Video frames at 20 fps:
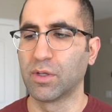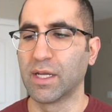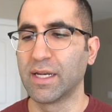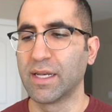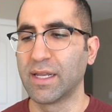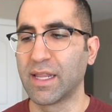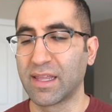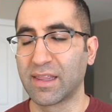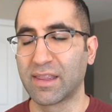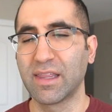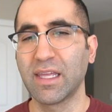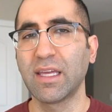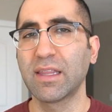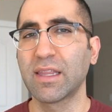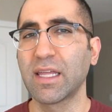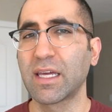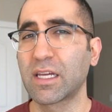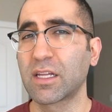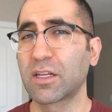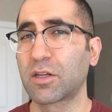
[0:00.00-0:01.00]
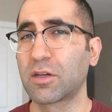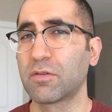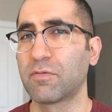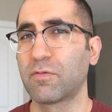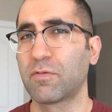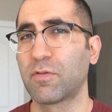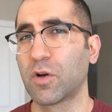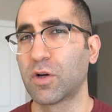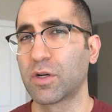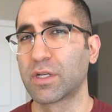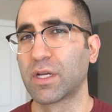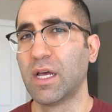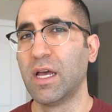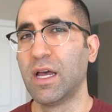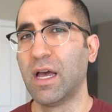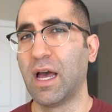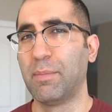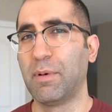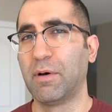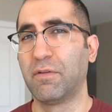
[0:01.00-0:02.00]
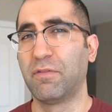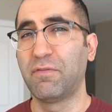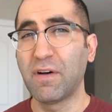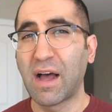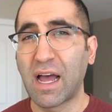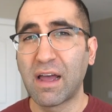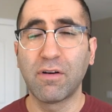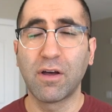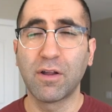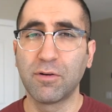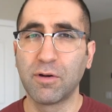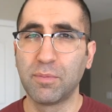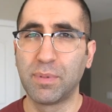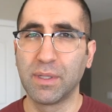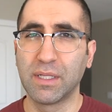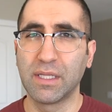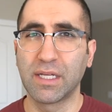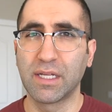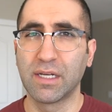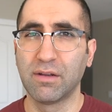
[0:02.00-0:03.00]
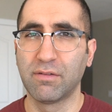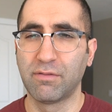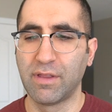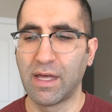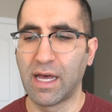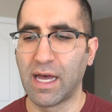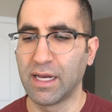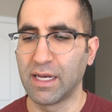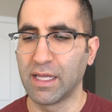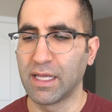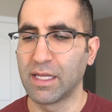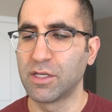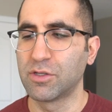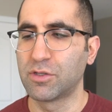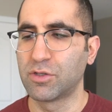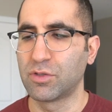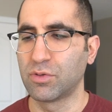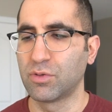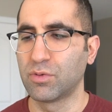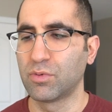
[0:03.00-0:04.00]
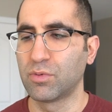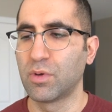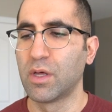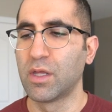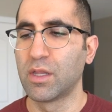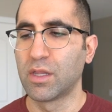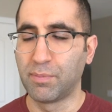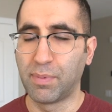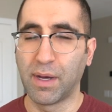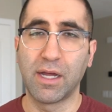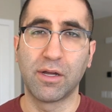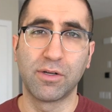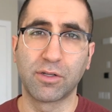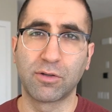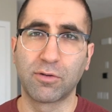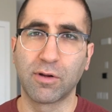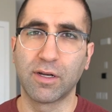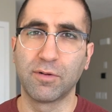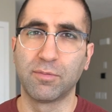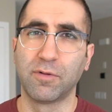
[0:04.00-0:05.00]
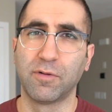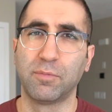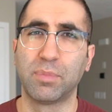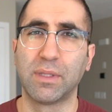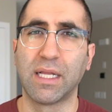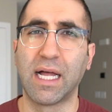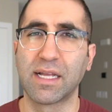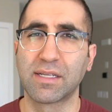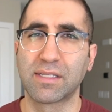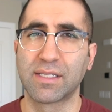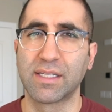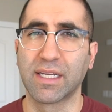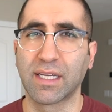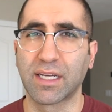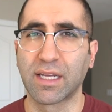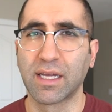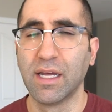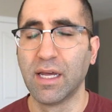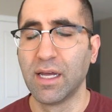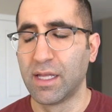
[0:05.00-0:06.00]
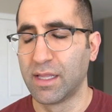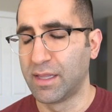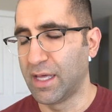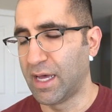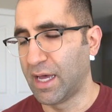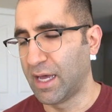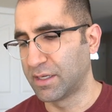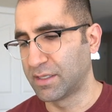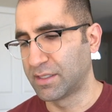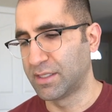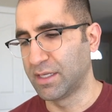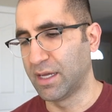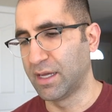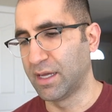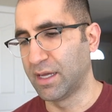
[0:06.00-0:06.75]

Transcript: and they think they can convert about 500 billion of that into the biodegradable plastic that